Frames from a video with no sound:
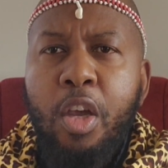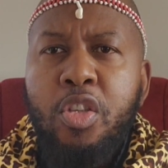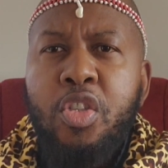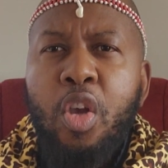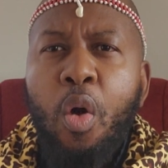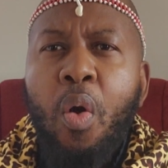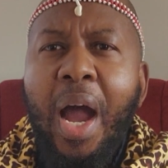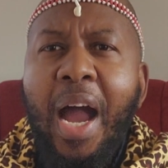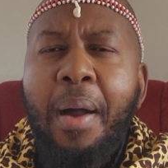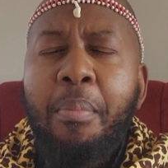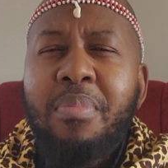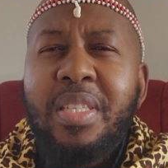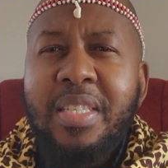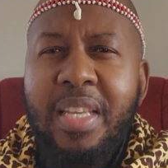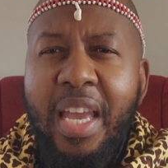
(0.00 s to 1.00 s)
So
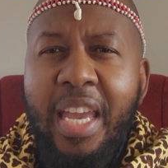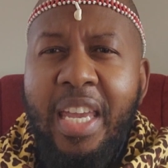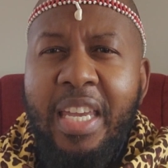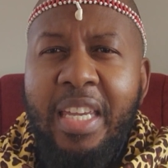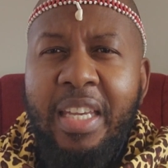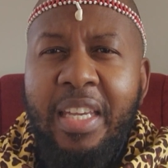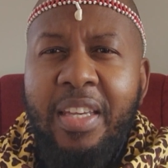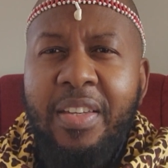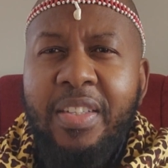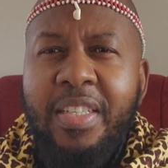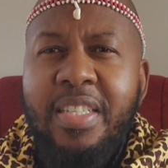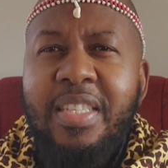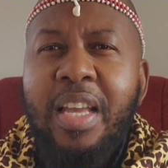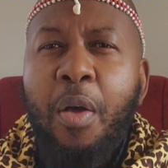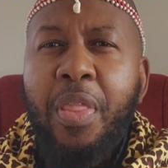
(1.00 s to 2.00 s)
I'm saying,
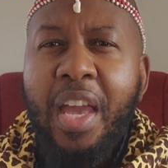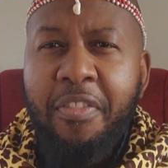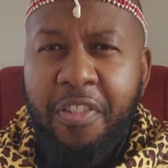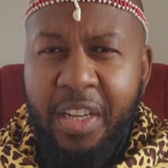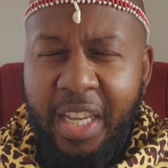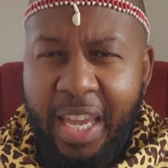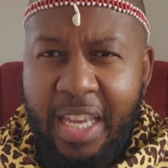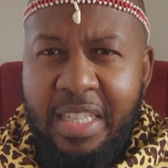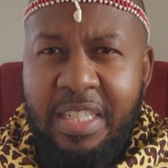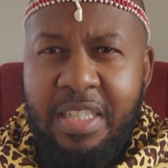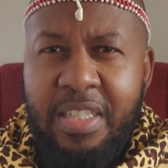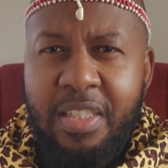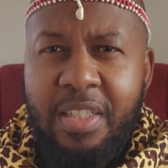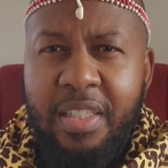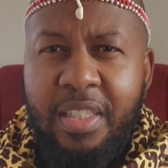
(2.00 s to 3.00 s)
South
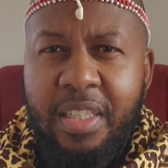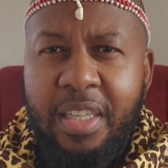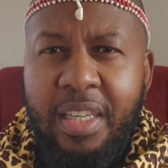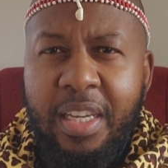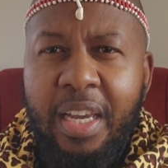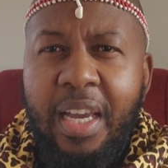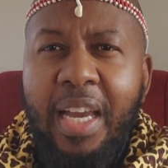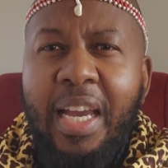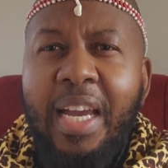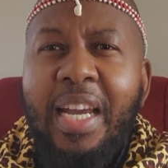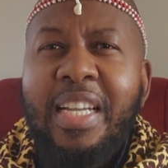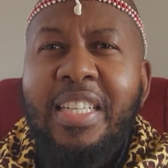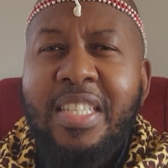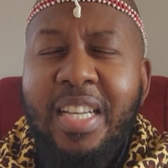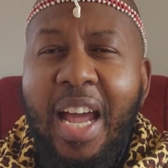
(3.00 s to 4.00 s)
Africans,
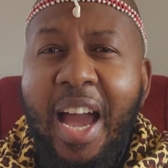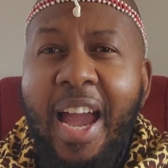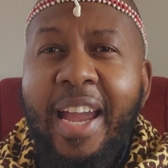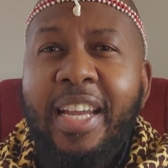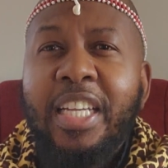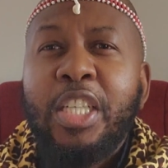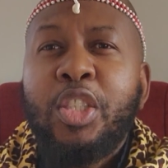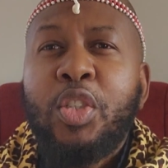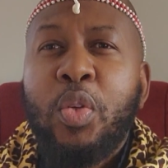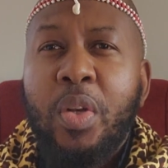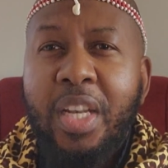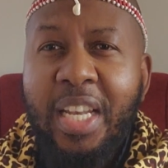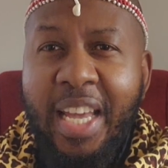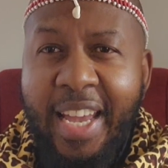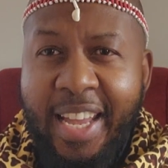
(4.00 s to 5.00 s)
try to
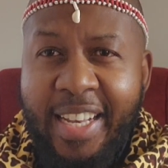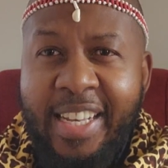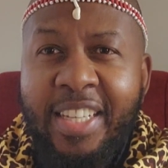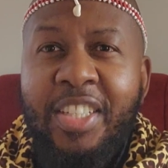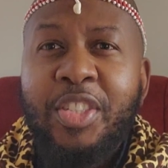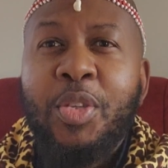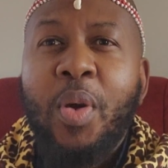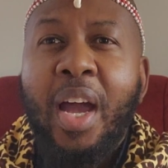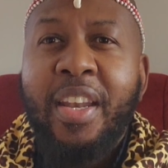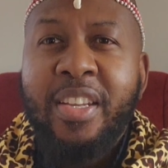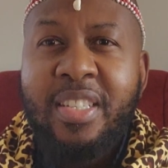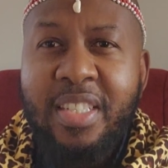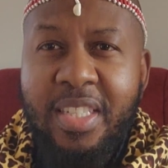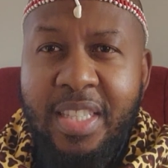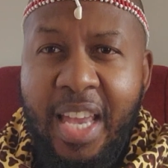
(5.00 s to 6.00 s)
learn to
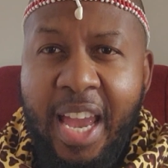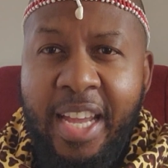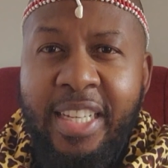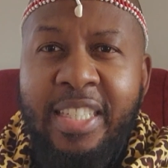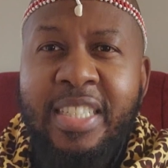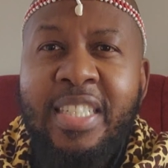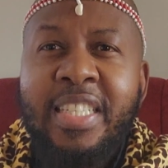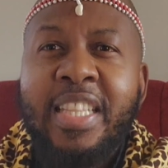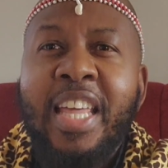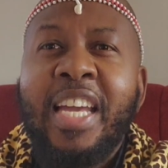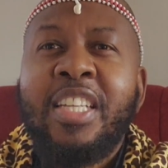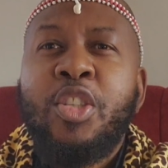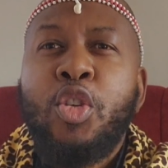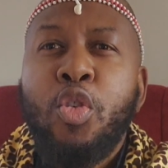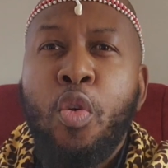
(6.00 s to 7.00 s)
understand
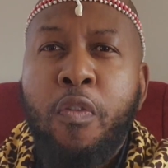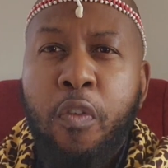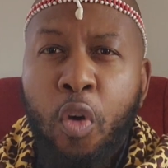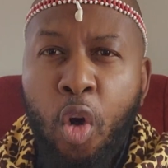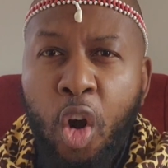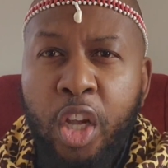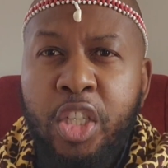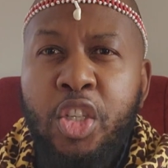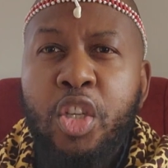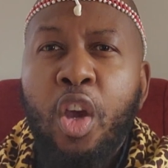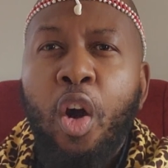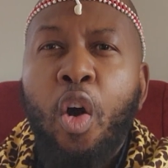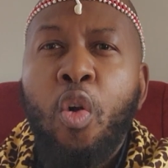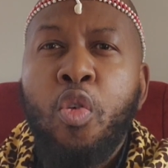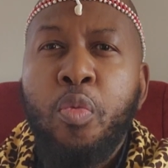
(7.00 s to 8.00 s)
that you've got
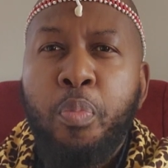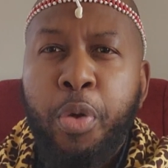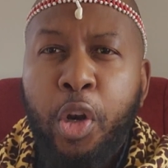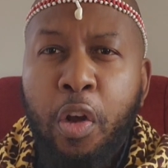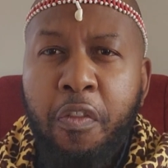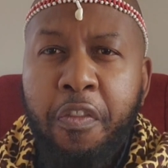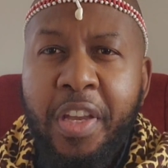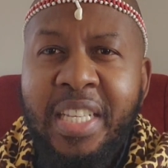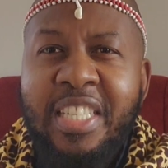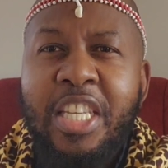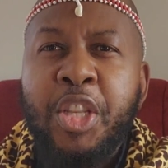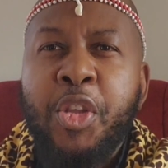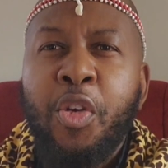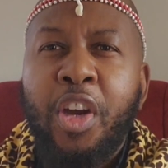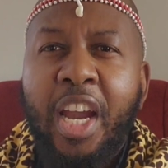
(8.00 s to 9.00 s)
your own prophets
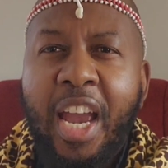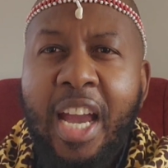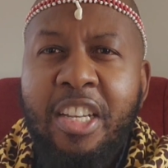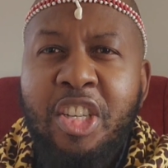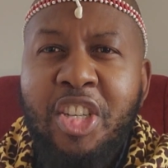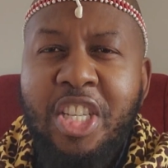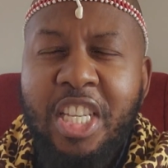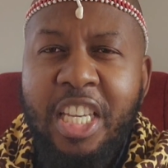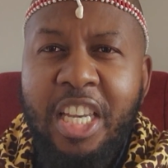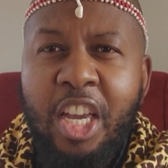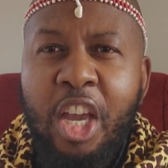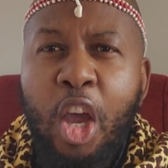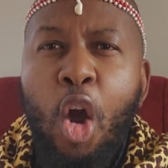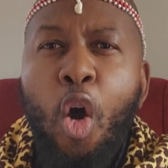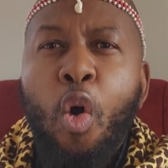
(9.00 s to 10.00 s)
in your country
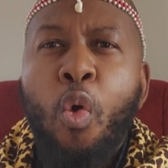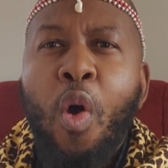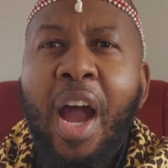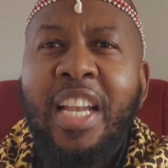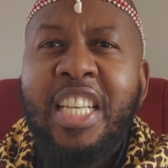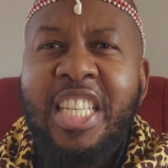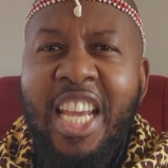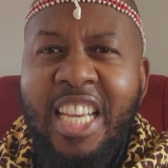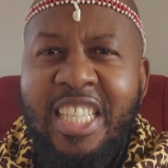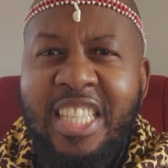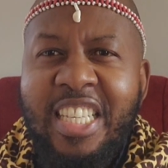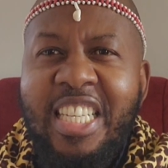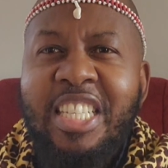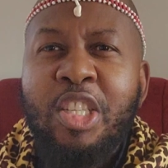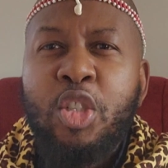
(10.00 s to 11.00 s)
who are
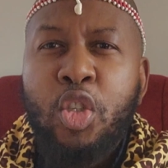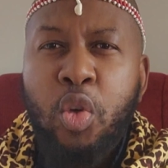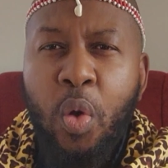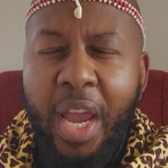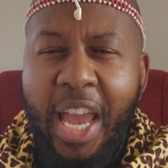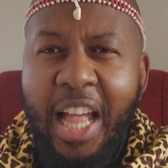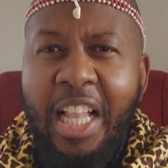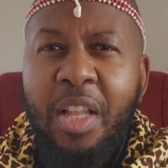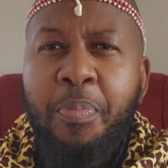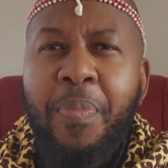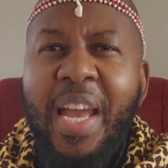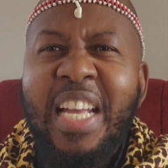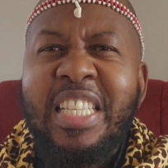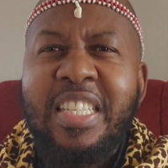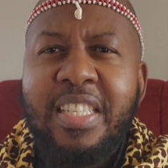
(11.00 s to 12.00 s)
destined to
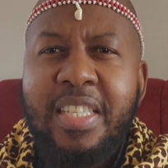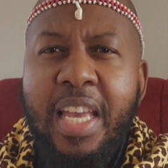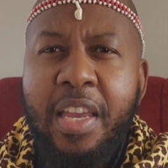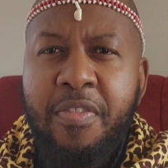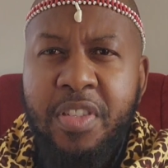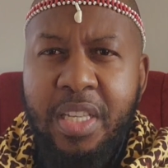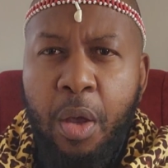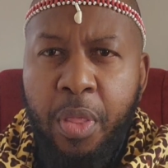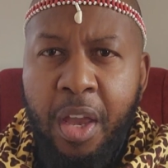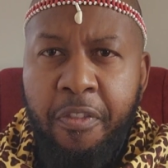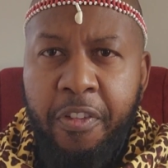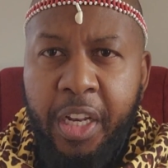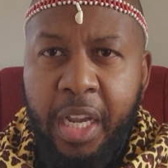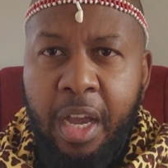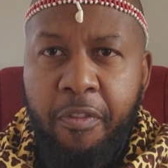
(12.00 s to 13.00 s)
help and save South
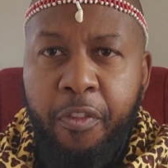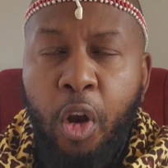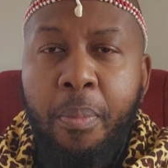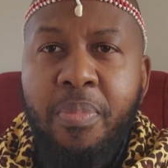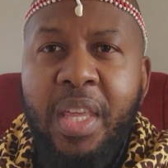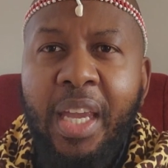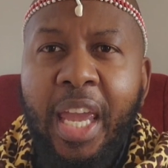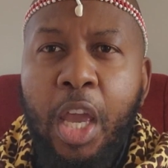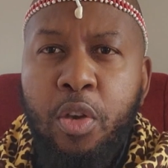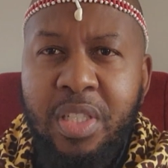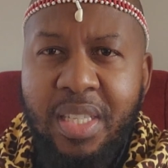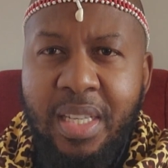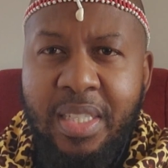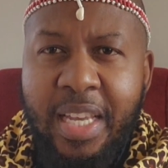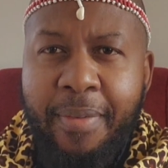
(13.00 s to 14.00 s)
Africa from the
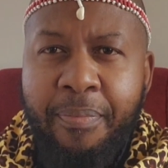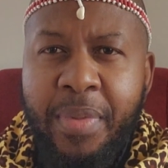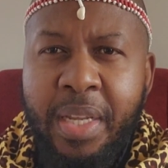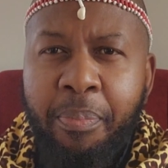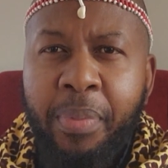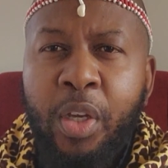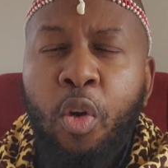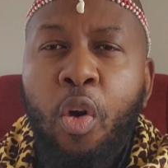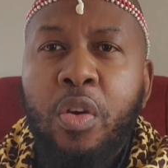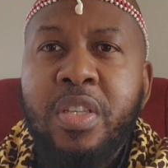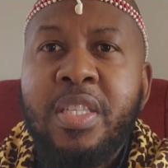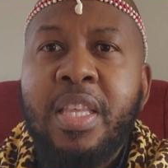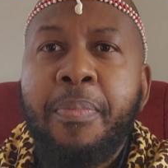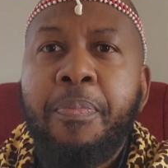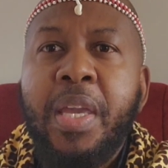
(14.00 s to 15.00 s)
chaos that's happening
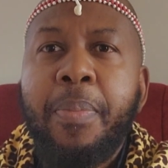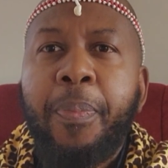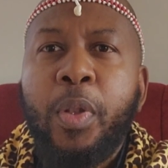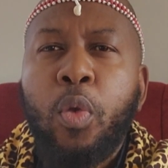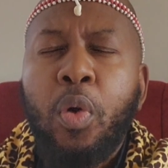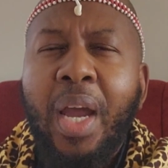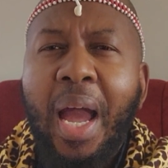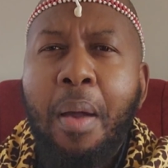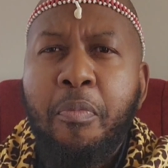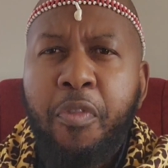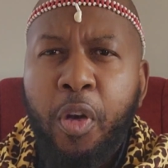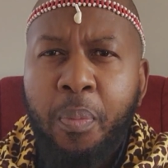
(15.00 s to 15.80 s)
because the people who come